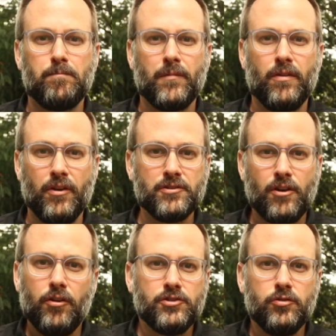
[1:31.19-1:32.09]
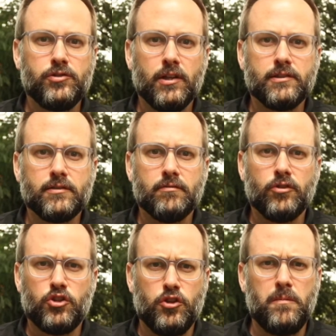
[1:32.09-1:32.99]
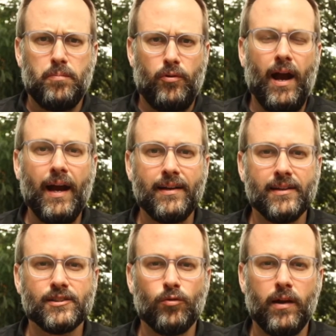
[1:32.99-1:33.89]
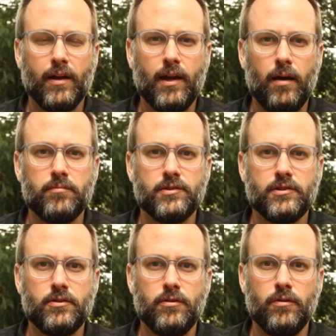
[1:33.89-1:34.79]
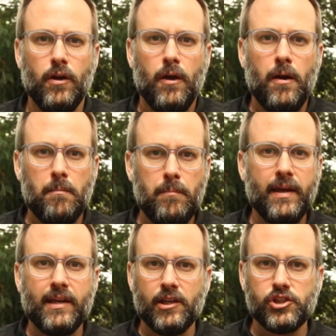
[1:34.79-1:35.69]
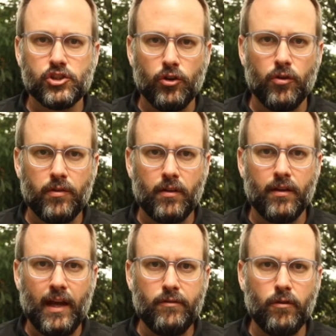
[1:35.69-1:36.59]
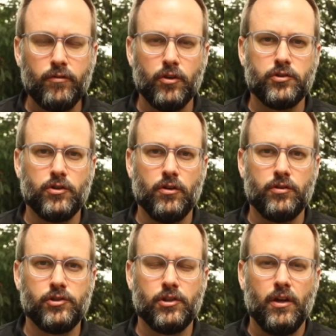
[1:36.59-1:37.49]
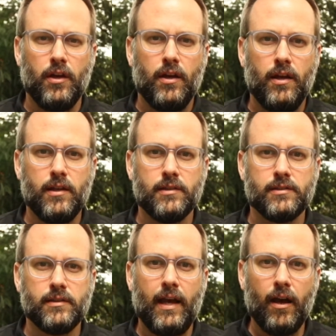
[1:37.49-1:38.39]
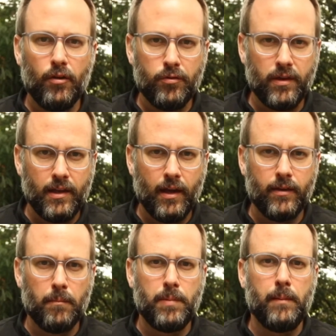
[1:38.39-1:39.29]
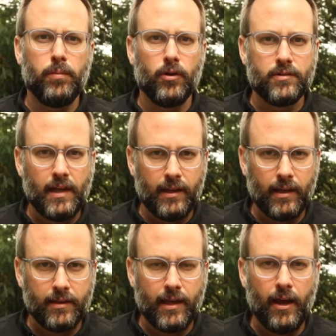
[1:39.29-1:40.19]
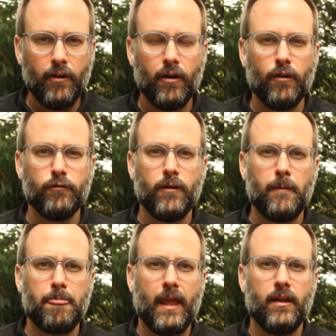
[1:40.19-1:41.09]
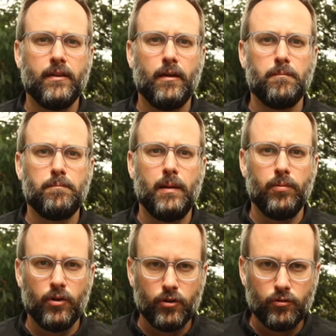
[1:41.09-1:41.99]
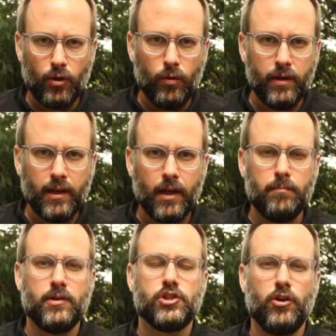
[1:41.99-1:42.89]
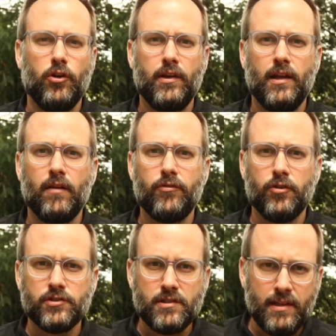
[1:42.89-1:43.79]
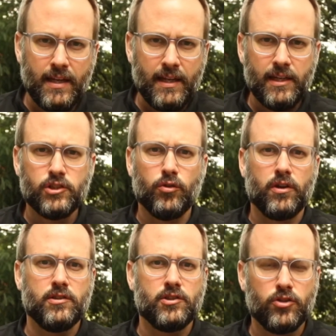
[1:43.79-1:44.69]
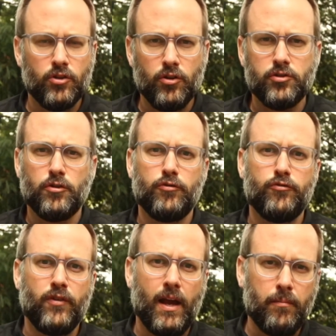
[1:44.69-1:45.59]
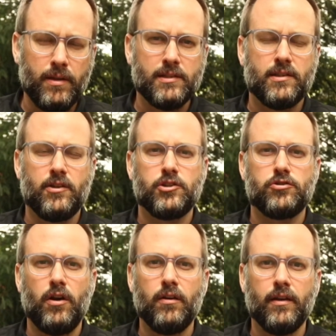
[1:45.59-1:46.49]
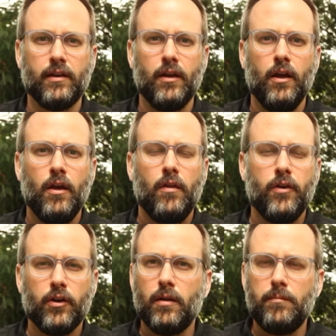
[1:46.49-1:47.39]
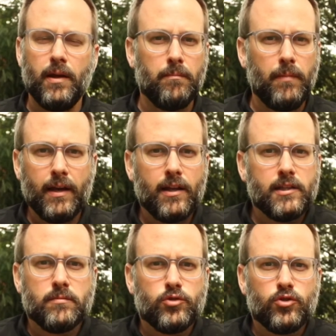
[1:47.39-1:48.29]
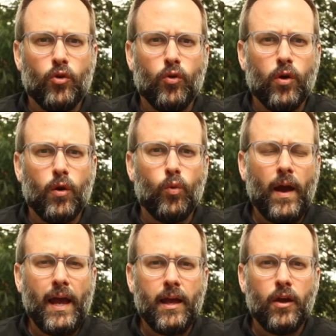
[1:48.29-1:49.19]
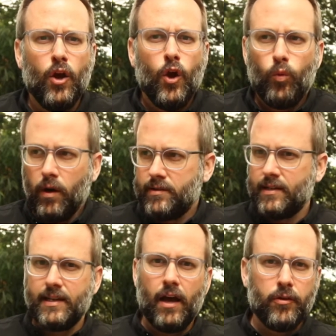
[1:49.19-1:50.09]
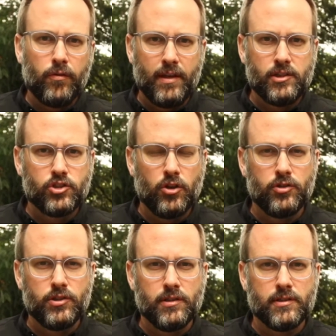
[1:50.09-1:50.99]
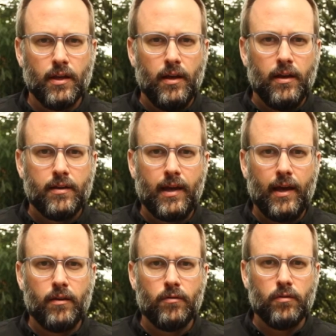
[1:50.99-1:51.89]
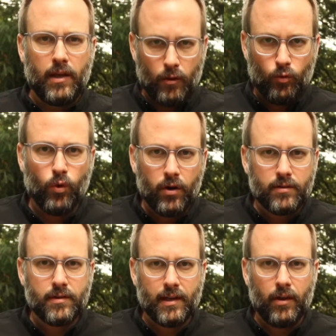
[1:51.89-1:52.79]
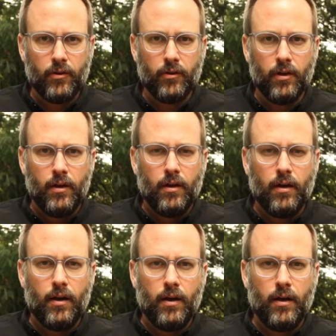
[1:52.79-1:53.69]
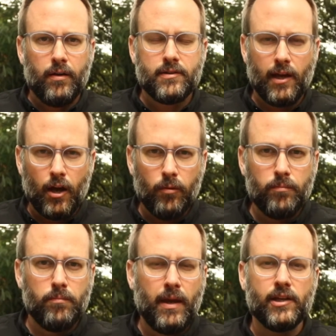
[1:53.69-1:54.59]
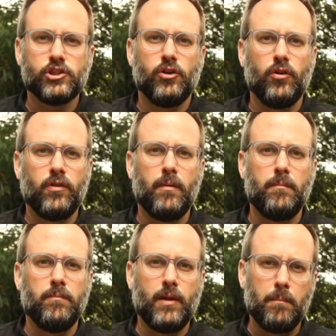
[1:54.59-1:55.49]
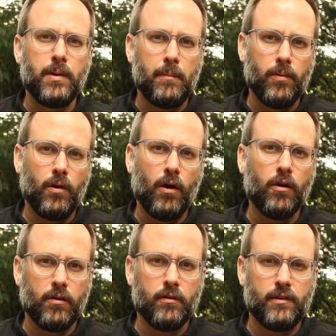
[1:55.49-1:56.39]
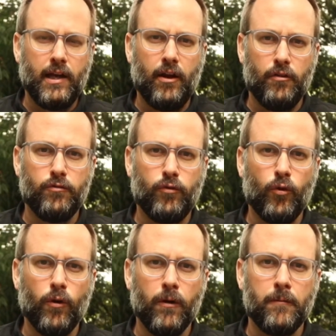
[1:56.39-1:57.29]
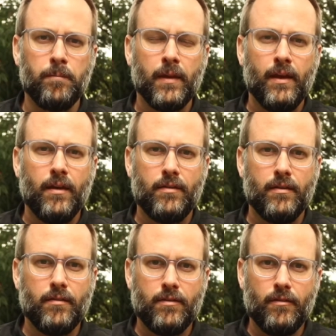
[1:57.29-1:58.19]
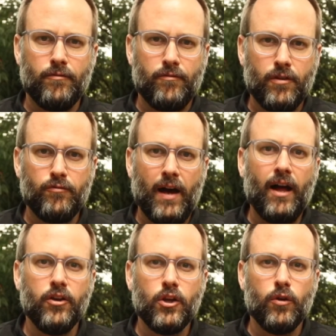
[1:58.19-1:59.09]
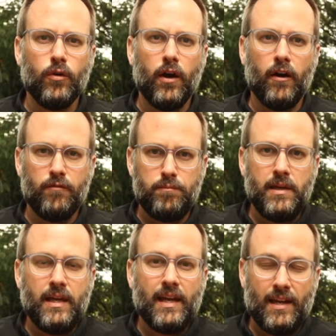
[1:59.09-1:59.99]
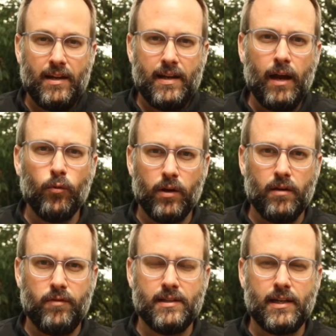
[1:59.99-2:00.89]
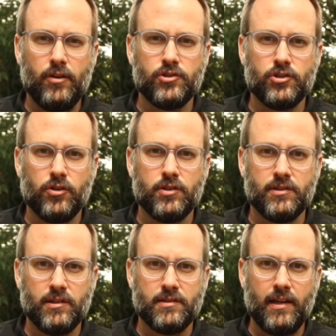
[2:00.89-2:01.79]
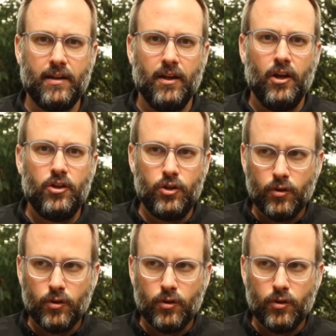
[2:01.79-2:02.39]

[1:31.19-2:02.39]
there's also just good practice when it comes to making sure that the life of your church is healthy and that people are taken care of, and that people are growing in maturity. And if there's needs or concerns or families that are struggling, there can be a mechanisms or a way where together these churches can work together to help make sure that people are cared for. The value of being in a network of these house churches is that you